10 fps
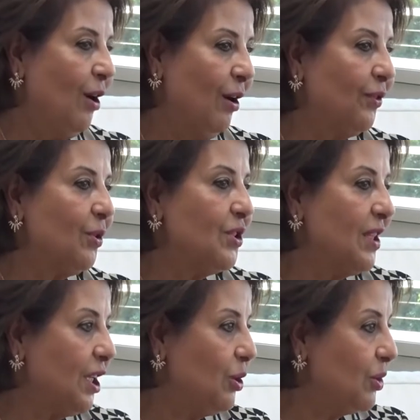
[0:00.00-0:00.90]
Of course,
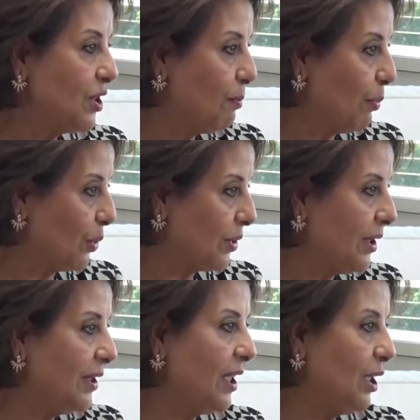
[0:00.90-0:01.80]
the EU is
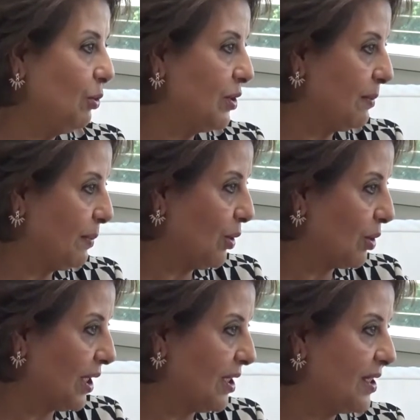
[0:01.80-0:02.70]
important. The EU is a big
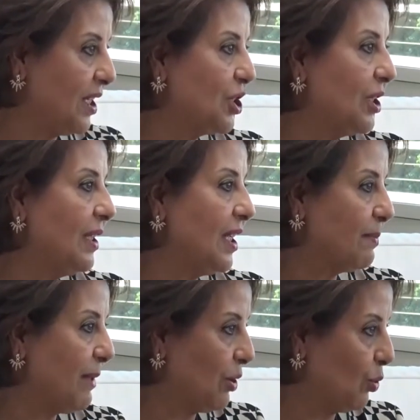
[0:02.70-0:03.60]
organization. It has
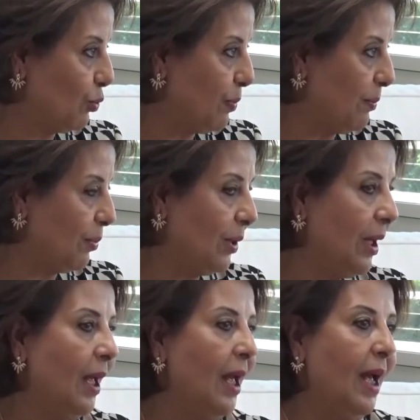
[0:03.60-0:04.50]
many good people
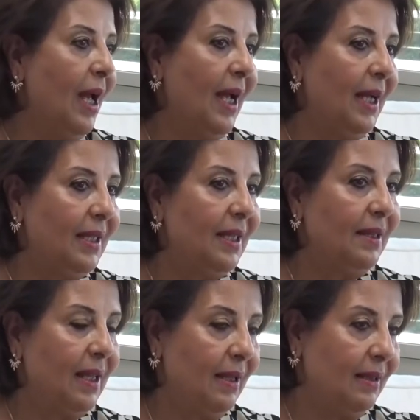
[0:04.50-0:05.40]
and
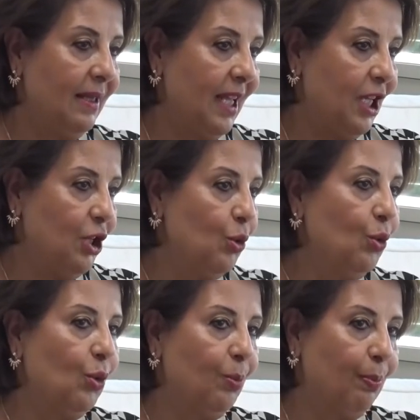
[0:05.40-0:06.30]
the, the,
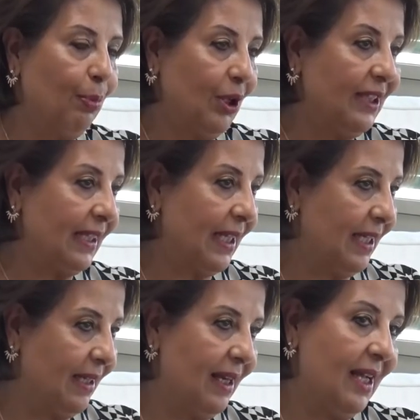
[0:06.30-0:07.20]
EU
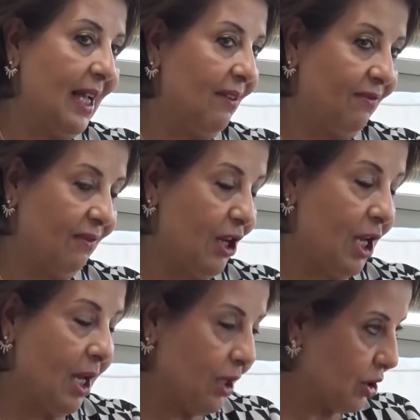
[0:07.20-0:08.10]
politically, I have
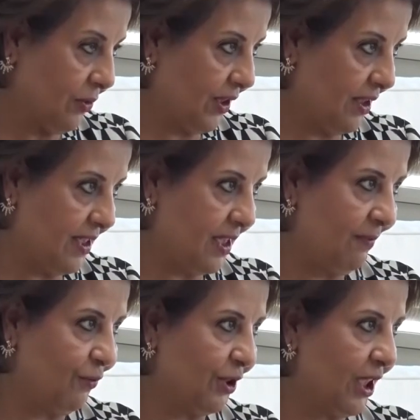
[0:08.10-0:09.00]
lots of
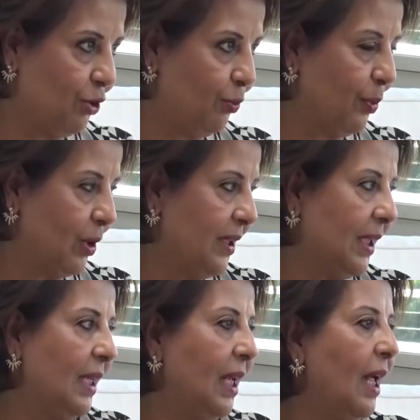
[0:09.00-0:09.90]
criticism for the EU
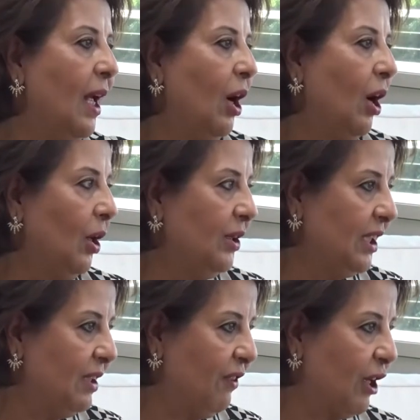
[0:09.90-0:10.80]
politically, on the
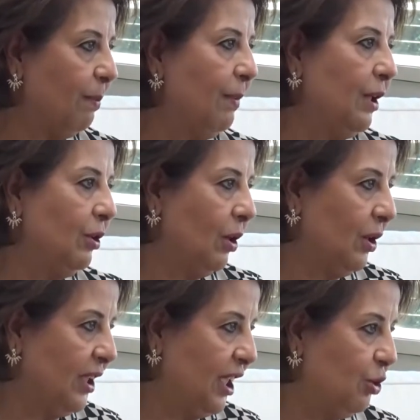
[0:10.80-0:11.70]
development,
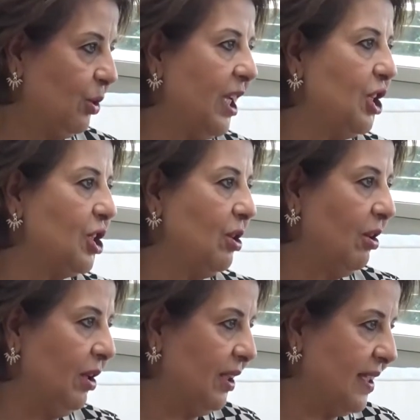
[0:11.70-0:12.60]
on the education,
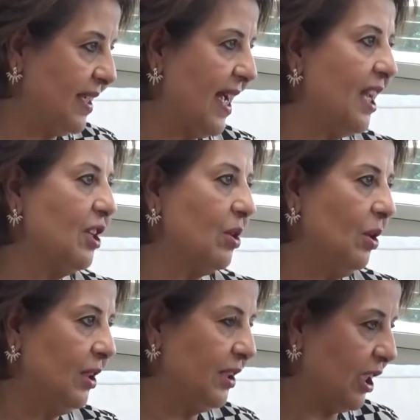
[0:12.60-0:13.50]
on the science,
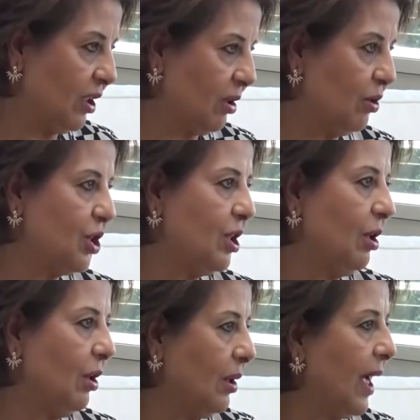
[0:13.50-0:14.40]
on the technology,
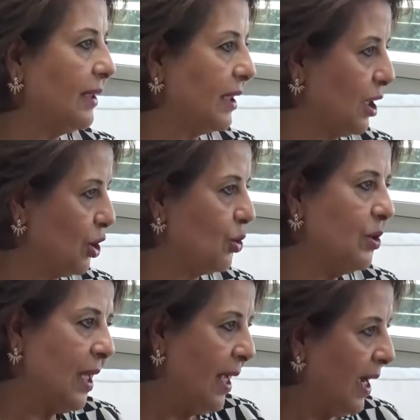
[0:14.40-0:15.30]
on other
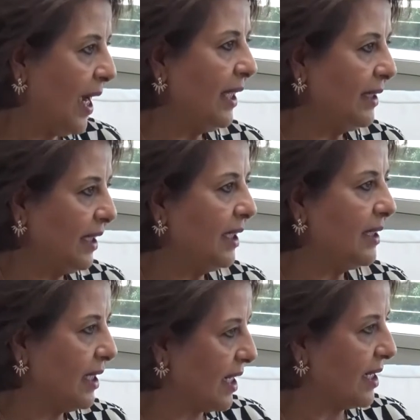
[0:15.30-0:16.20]
issues, I
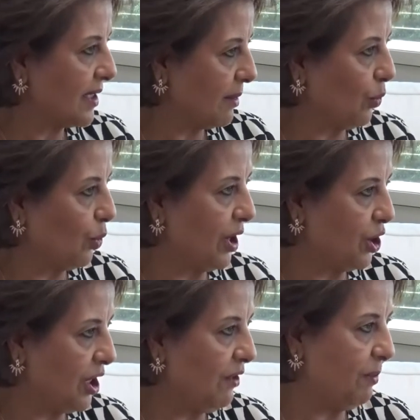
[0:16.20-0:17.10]
think there are some good
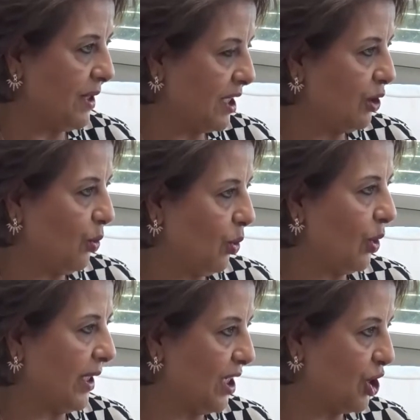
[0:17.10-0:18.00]
achievements that we
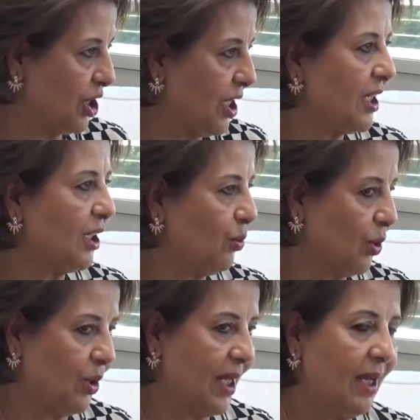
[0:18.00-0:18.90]
all can share and
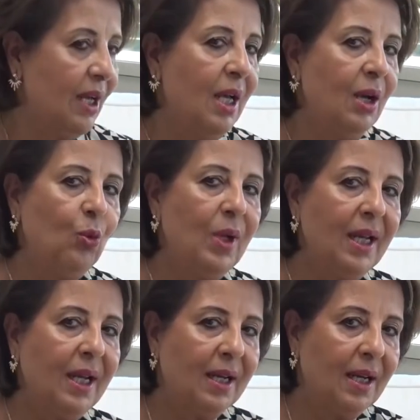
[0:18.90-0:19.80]
gonna, we
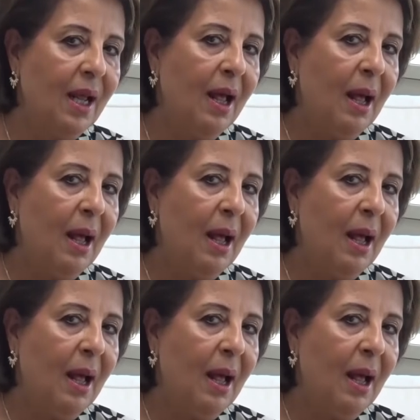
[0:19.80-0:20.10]
learn.